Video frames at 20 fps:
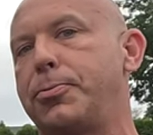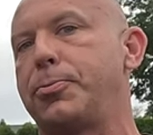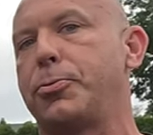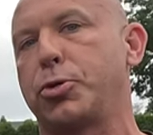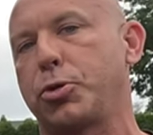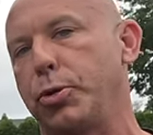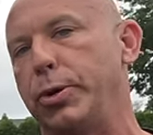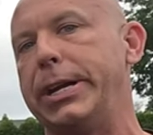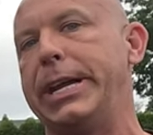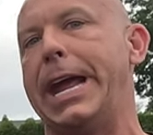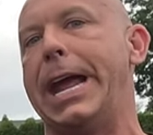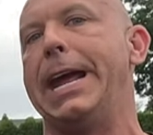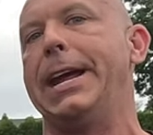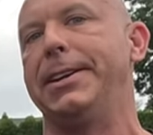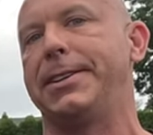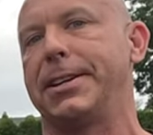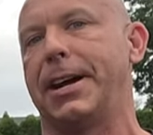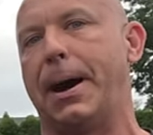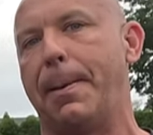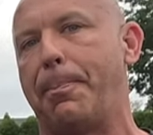
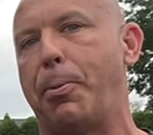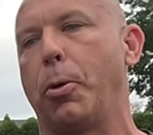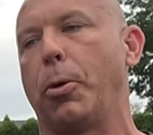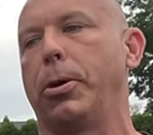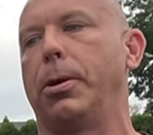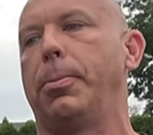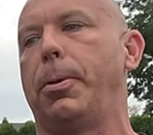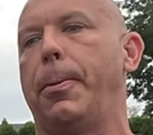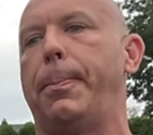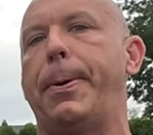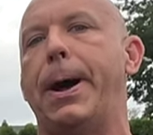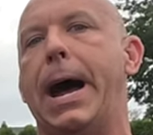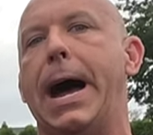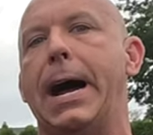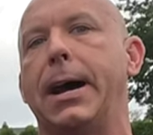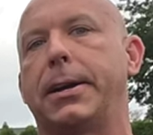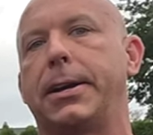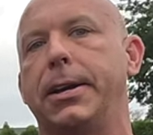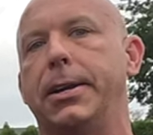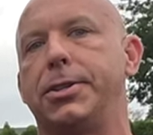create a portable
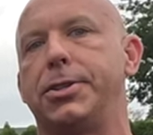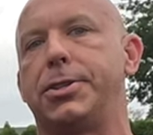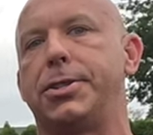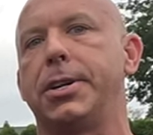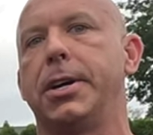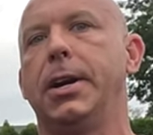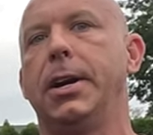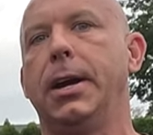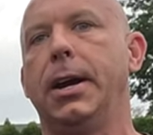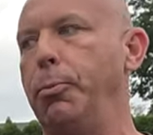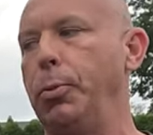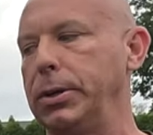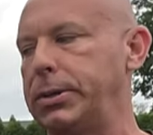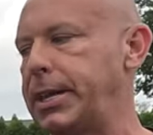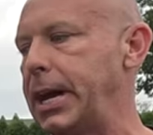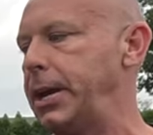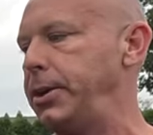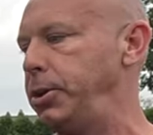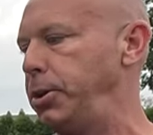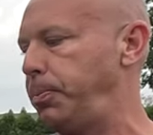package with
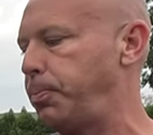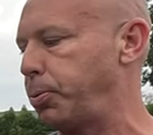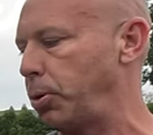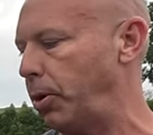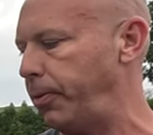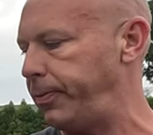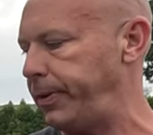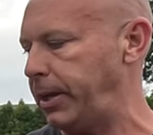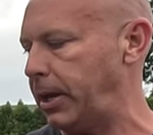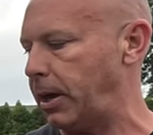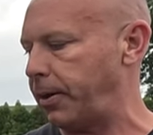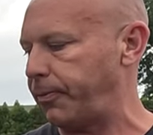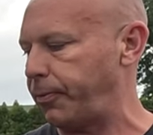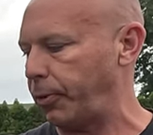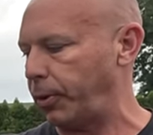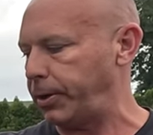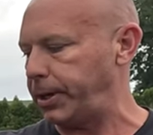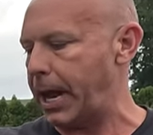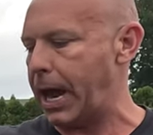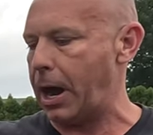that new Pro V
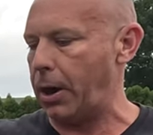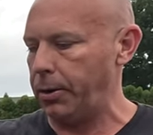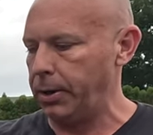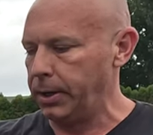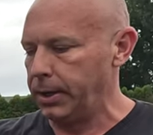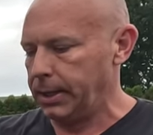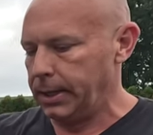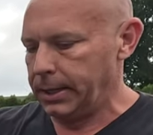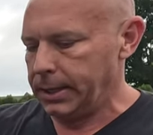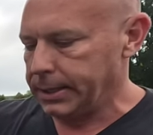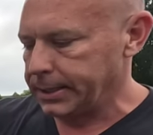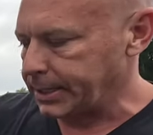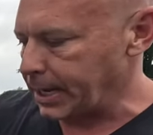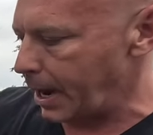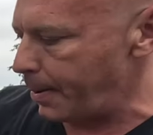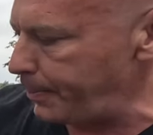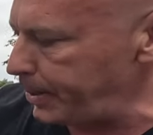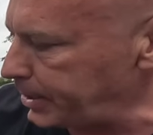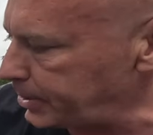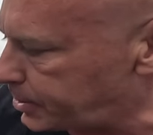Airfloor. Now,
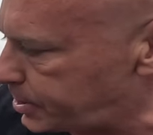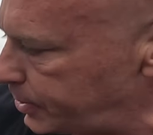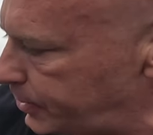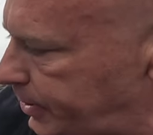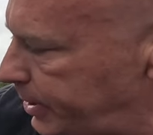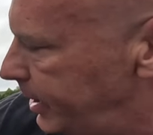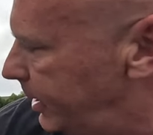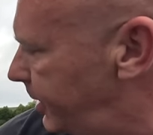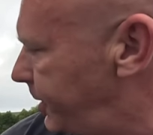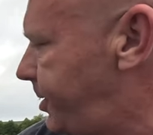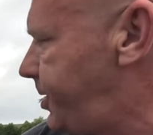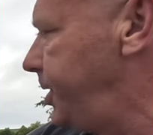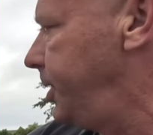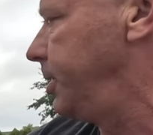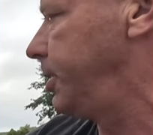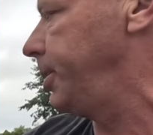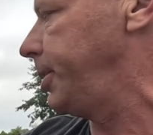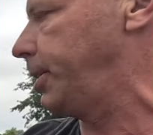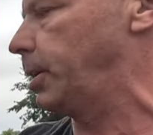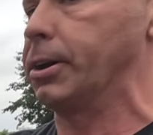coming to the
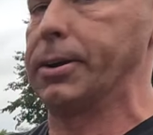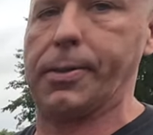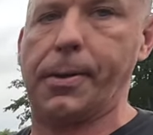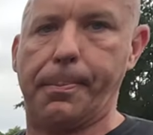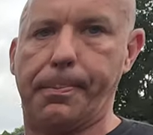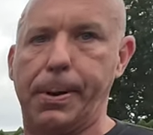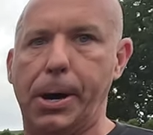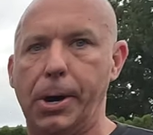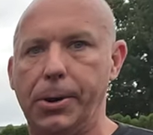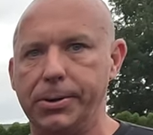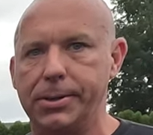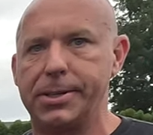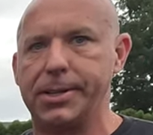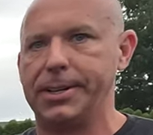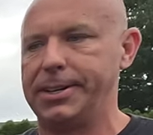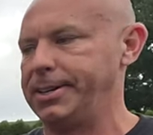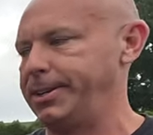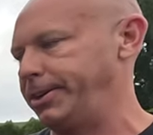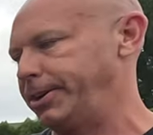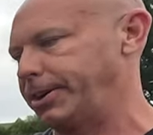interior of the boat,
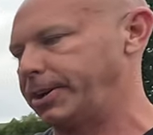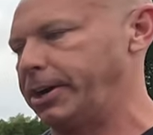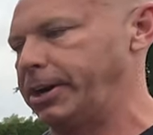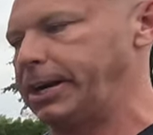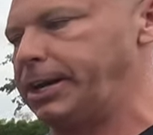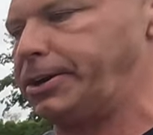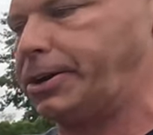you're gonna